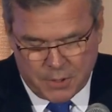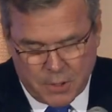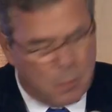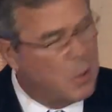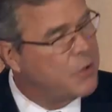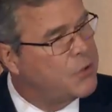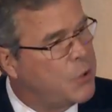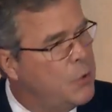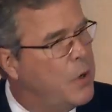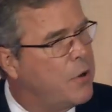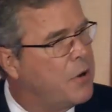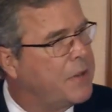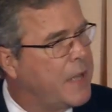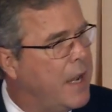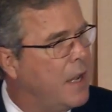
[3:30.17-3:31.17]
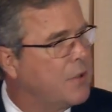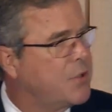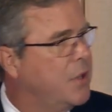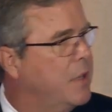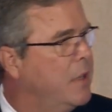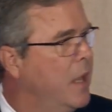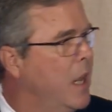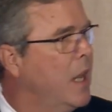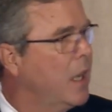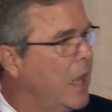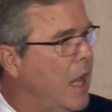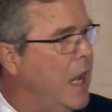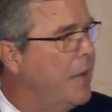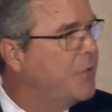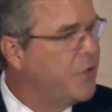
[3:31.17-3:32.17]
and almost 200,000
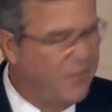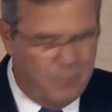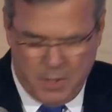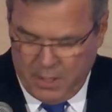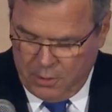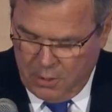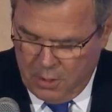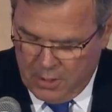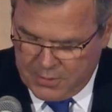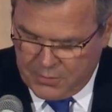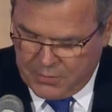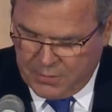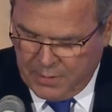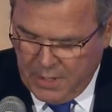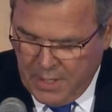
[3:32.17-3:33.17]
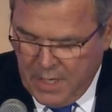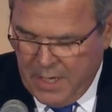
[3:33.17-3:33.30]
lives have been lost